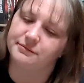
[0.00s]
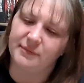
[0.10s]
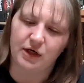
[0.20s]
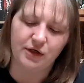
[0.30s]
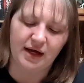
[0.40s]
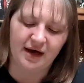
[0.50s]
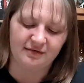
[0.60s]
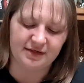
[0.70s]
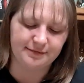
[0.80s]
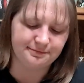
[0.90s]
There you
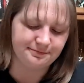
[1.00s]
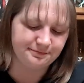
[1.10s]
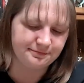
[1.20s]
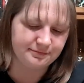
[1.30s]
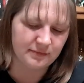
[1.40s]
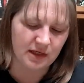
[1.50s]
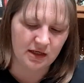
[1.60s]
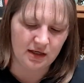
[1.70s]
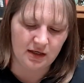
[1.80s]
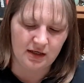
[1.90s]
have it.
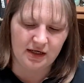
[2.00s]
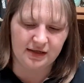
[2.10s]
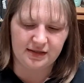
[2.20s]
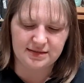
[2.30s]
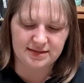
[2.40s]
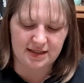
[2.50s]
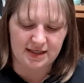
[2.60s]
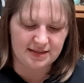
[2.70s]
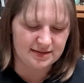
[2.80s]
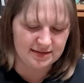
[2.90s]
And these
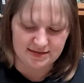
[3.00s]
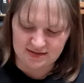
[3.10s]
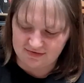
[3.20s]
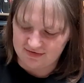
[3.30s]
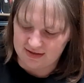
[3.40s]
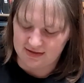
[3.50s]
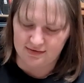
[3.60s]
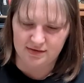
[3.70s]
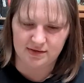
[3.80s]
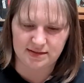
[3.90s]
guys, let's see if I
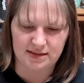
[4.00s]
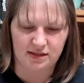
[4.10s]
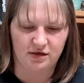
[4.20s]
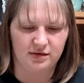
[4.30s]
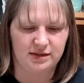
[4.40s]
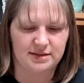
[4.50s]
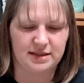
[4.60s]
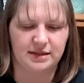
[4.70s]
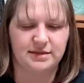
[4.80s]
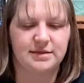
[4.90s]
can say all these
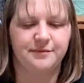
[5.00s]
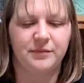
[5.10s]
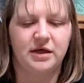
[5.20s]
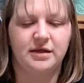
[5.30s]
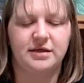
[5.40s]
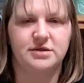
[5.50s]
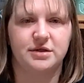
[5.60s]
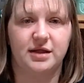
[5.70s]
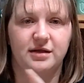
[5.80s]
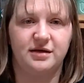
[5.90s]
things. These
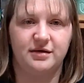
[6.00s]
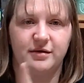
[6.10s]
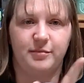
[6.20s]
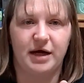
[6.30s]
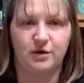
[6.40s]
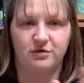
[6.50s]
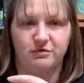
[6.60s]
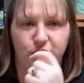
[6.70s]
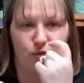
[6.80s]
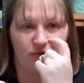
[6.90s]
are the backward
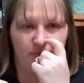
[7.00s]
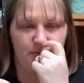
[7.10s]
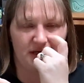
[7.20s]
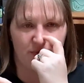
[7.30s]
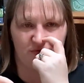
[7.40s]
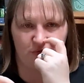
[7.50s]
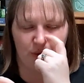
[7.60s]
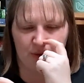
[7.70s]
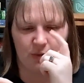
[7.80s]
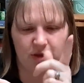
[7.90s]

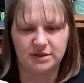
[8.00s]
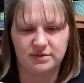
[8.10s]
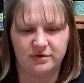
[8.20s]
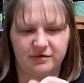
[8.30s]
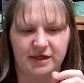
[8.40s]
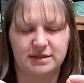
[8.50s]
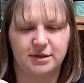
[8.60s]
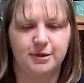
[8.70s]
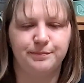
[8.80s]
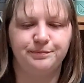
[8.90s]
forward words, whatever that's
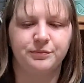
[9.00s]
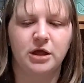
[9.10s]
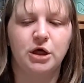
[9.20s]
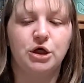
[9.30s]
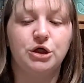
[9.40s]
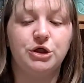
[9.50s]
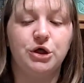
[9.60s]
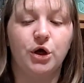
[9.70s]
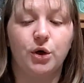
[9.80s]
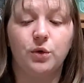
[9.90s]
called.
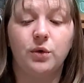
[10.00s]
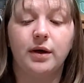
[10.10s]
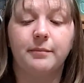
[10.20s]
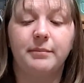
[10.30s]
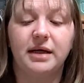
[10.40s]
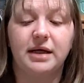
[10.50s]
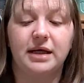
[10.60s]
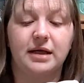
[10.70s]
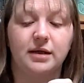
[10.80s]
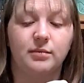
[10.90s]
Yo
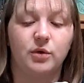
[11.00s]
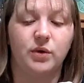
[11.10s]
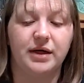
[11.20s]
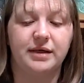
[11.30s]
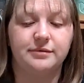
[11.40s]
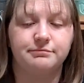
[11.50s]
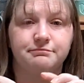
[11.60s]
Banana Boy.